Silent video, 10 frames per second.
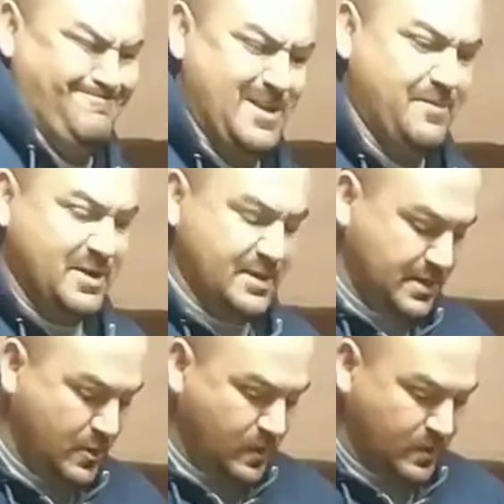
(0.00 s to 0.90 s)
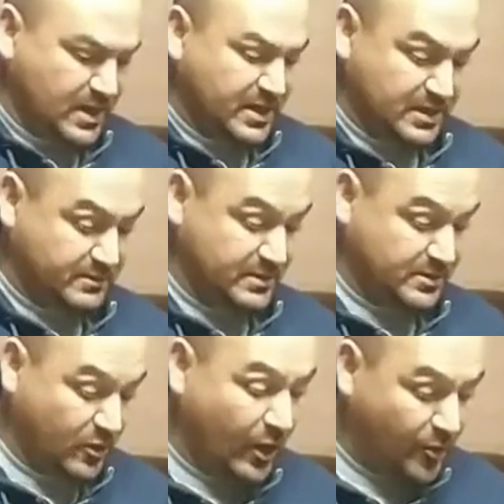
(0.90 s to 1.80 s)
I mean, I don't
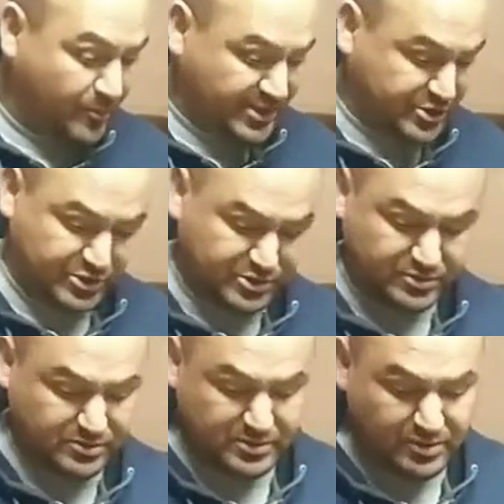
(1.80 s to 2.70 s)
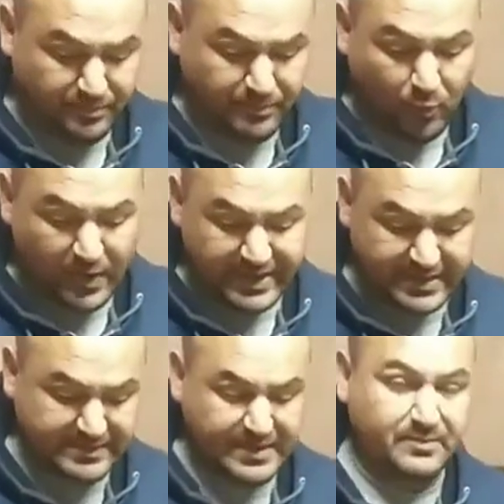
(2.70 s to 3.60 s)
know how much weight it
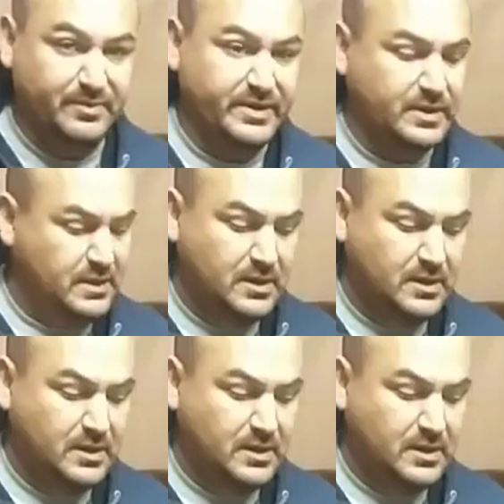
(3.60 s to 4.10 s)
could take, but